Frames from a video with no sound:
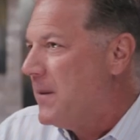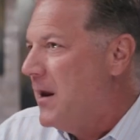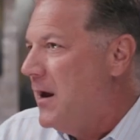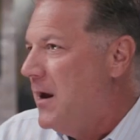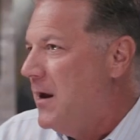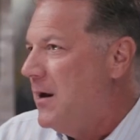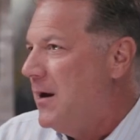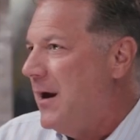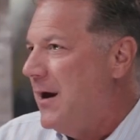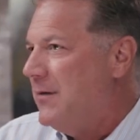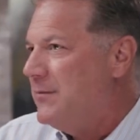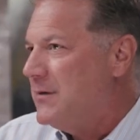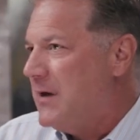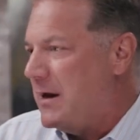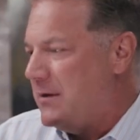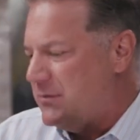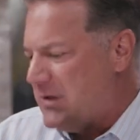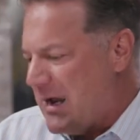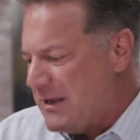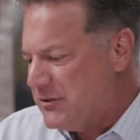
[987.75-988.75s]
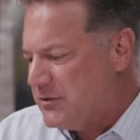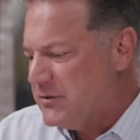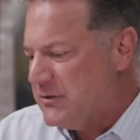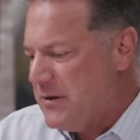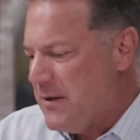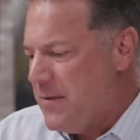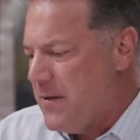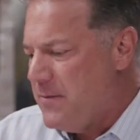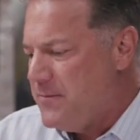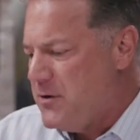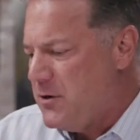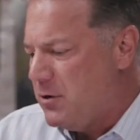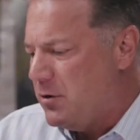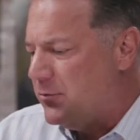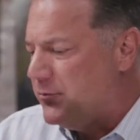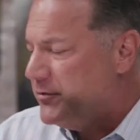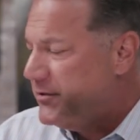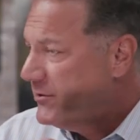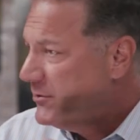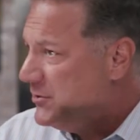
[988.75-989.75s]
And that's, you
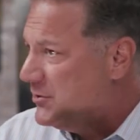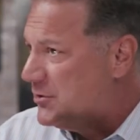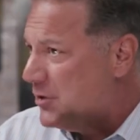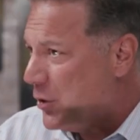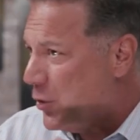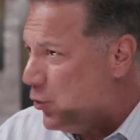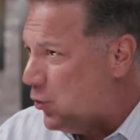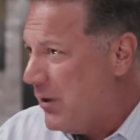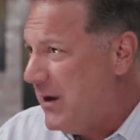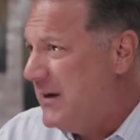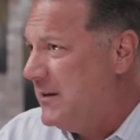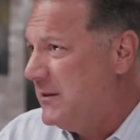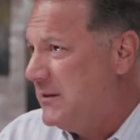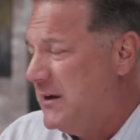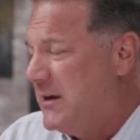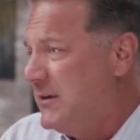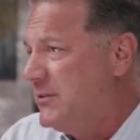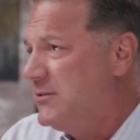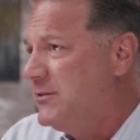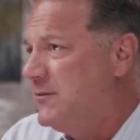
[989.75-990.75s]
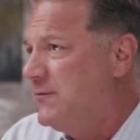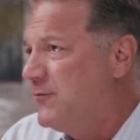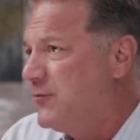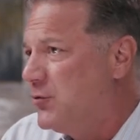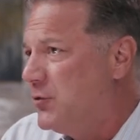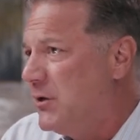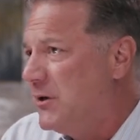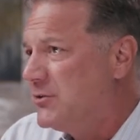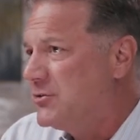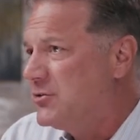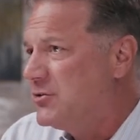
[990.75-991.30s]
know, this is a great lesson for us.